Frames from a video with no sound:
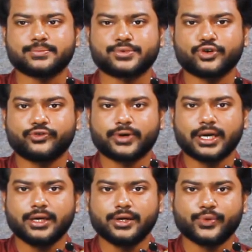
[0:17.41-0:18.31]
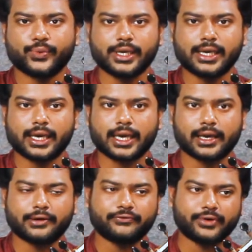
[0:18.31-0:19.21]
So far, we
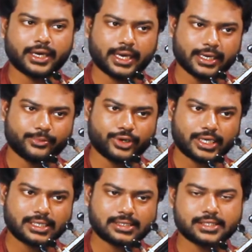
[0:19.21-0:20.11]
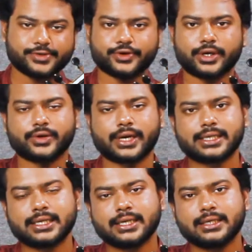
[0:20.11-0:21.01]
have had practices for our
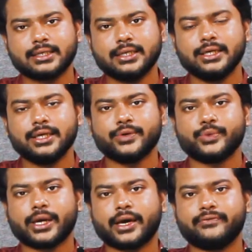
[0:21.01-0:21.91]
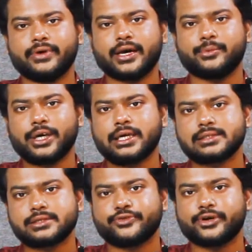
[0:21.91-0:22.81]
right hand. We have had
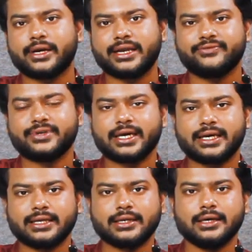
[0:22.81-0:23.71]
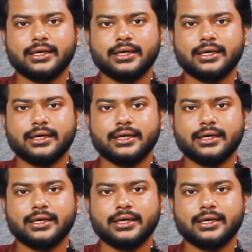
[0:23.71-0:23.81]
practices for our left hand.